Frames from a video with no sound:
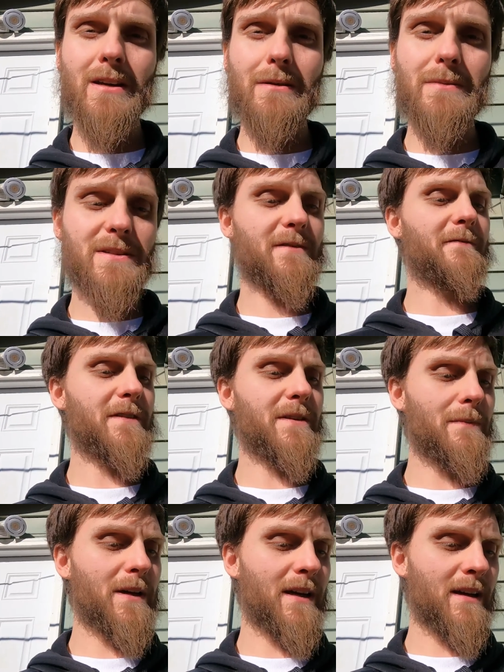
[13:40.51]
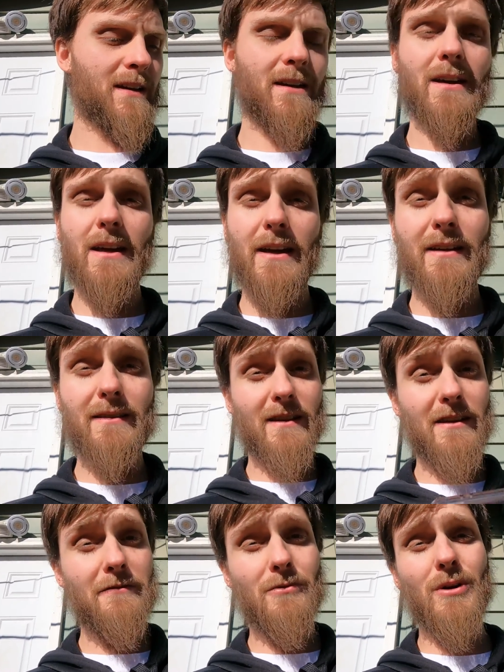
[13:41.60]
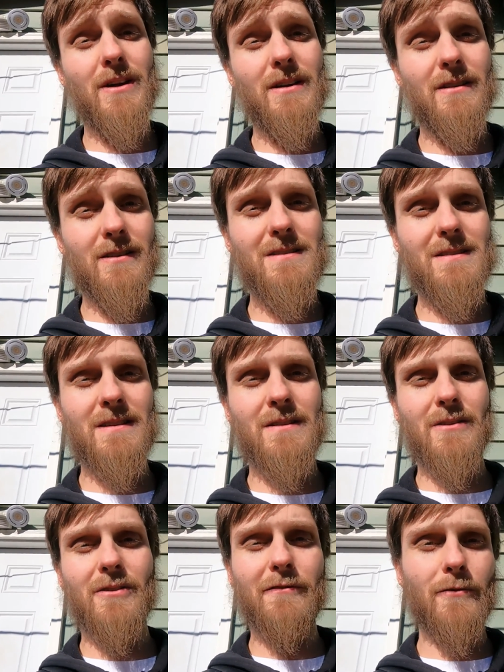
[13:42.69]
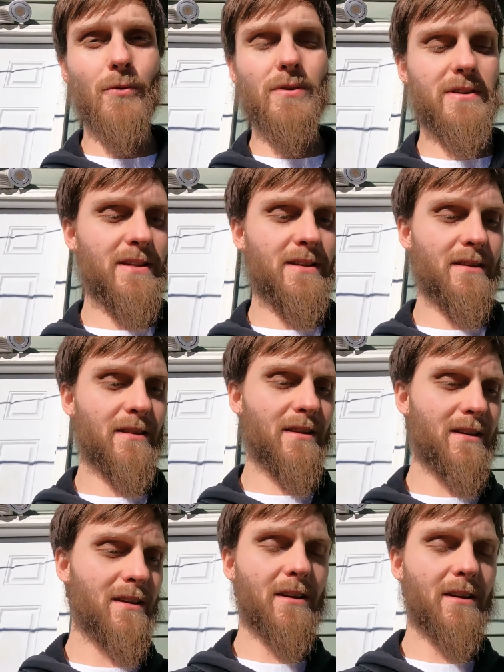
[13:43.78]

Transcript: give me some feedback and the giveaway does end on the 14th